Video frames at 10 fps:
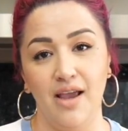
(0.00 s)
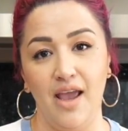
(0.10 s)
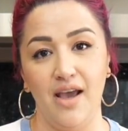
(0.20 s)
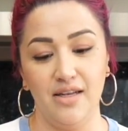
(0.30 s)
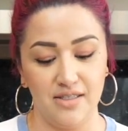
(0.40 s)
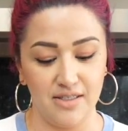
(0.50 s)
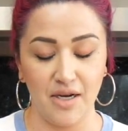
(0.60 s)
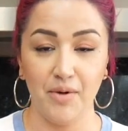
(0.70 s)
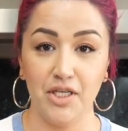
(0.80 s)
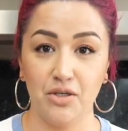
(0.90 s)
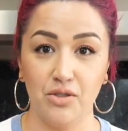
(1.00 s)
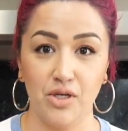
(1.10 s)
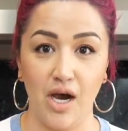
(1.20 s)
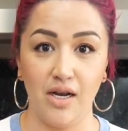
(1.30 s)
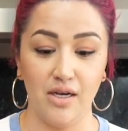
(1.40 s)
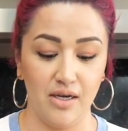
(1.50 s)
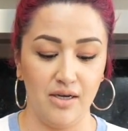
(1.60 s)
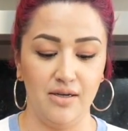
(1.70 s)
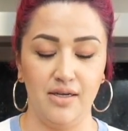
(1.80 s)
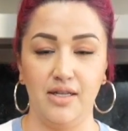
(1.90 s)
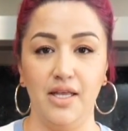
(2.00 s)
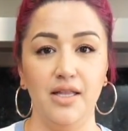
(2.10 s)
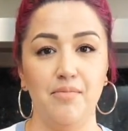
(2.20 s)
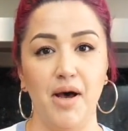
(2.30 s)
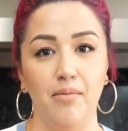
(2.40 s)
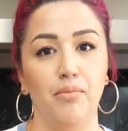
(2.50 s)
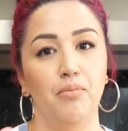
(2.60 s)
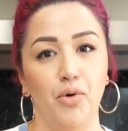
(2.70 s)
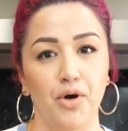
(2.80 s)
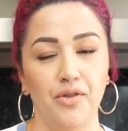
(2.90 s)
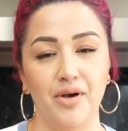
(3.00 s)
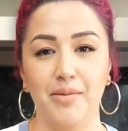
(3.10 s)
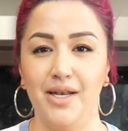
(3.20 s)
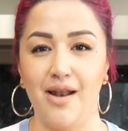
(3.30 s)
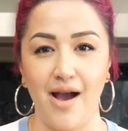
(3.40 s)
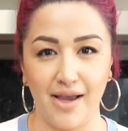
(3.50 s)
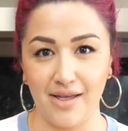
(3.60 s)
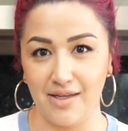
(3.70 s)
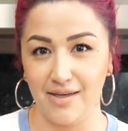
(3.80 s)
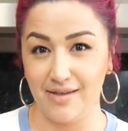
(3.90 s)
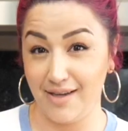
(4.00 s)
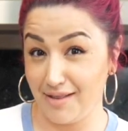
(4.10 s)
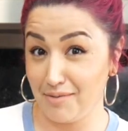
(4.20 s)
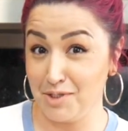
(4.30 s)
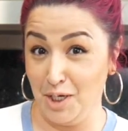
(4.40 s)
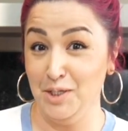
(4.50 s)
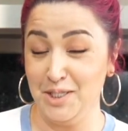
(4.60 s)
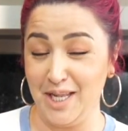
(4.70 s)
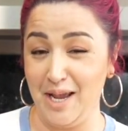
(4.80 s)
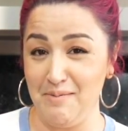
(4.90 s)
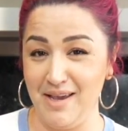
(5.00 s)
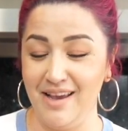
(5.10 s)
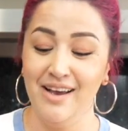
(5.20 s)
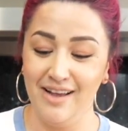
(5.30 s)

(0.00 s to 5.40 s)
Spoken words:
and since I already showed you how to clean them up, boil them, and not get them so slimy,